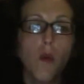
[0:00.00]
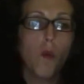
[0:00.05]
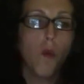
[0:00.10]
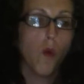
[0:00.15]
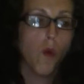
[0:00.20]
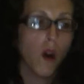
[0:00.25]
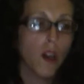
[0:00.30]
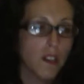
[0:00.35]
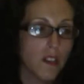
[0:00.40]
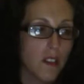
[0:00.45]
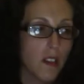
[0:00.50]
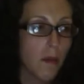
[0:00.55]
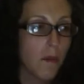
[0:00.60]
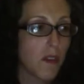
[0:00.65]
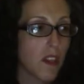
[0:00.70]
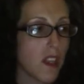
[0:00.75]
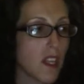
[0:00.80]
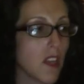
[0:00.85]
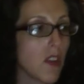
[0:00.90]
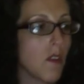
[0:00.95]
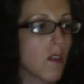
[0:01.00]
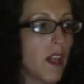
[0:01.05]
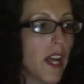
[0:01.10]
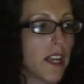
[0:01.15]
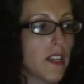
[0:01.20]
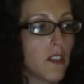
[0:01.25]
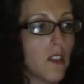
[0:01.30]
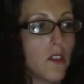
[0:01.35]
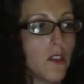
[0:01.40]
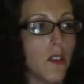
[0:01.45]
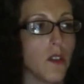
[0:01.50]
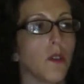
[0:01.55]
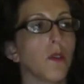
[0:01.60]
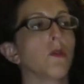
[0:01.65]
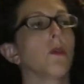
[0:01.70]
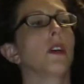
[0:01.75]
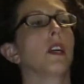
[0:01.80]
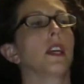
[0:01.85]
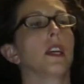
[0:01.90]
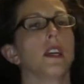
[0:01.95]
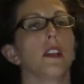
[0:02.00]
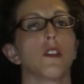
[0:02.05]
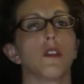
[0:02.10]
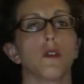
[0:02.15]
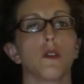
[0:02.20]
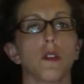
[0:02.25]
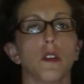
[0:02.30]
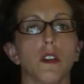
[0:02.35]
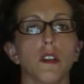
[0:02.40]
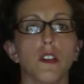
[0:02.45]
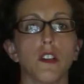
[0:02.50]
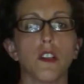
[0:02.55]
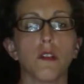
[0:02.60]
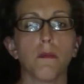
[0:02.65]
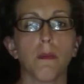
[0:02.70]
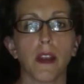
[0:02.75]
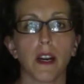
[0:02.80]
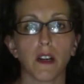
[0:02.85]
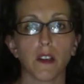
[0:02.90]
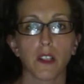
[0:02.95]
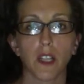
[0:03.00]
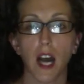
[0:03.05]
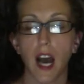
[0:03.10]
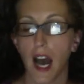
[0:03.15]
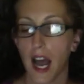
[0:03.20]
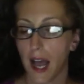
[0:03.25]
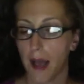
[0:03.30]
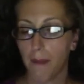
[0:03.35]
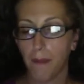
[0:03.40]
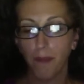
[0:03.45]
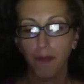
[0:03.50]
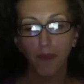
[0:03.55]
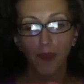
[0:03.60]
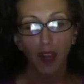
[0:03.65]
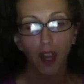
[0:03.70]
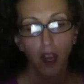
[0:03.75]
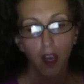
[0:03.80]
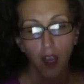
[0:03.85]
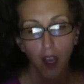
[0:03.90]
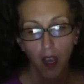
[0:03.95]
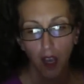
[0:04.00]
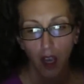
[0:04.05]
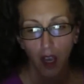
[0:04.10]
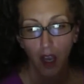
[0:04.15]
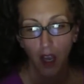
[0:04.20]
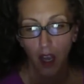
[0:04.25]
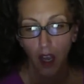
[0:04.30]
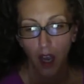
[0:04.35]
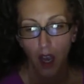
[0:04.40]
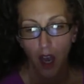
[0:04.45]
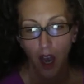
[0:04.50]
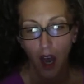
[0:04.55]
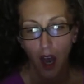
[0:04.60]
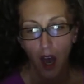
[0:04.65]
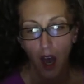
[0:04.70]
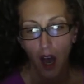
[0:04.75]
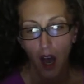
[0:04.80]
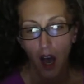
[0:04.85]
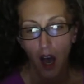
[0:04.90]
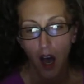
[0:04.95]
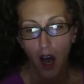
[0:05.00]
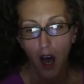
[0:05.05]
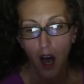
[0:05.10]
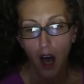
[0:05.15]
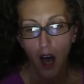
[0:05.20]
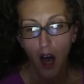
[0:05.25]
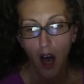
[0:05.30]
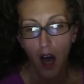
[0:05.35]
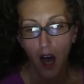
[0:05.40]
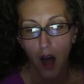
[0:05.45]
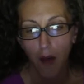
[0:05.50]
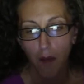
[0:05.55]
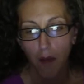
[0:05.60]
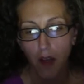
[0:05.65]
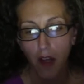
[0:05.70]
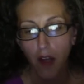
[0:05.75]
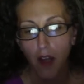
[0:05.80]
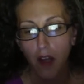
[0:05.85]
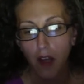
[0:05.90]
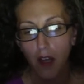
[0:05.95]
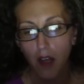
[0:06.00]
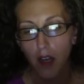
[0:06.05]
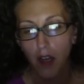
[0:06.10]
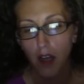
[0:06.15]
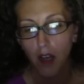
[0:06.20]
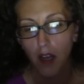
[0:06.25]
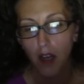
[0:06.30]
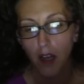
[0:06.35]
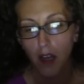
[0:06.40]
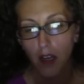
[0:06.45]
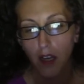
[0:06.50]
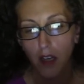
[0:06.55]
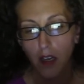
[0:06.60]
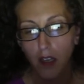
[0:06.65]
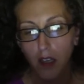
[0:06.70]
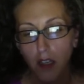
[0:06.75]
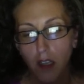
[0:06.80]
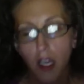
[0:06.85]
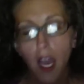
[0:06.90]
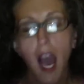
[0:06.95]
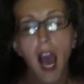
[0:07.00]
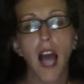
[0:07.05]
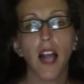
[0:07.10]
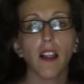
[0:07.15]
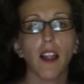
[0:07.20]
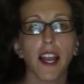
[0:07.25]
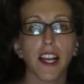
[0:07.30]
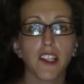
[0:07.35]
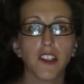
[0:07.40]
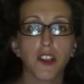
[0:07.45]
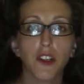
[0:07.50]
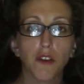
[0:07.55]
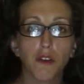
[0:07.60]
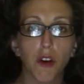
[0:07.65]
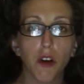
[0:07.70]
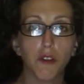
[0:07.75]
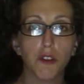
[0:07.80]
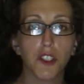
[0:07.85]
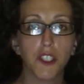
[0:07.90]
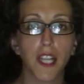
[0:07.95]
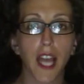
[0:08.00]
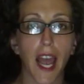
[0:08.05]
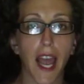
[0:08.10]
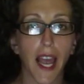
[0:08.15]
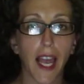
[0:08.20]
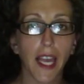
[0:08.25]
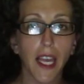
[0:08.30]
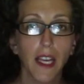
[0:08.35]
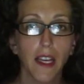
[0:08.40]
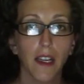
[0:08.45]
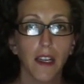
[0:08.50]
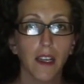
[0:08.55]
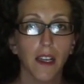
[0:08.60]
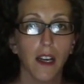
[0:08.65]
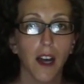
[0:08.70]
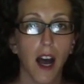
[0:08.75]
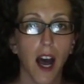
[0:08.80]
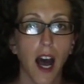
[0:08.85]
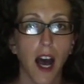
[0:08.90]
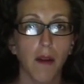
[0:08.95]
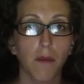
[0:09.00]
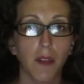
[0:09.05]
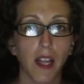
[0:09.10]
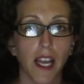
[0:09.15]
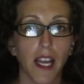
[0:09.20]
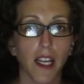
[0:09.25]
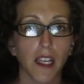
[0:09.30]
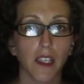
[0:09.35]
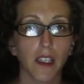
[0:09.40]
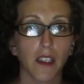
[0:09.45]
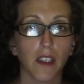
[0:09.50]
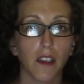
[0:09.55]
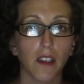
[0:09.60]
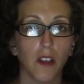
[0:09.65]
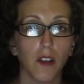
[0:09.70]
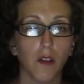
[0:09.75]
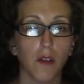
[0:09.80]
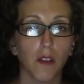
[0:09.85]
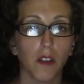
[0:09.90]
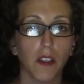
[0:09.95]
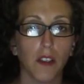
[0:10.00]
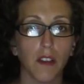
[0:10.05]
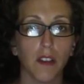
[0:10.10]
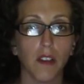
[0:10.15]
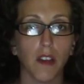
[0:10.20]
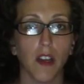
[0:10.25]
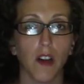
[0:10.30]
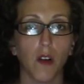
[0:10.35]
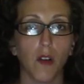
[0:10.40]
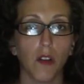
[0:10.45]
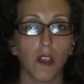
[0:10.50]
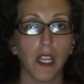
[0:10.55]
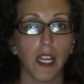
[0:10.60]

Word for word: What's something that you like to do in your spare time? Um, yeah, I like to crochet. I'm like, you know, an, an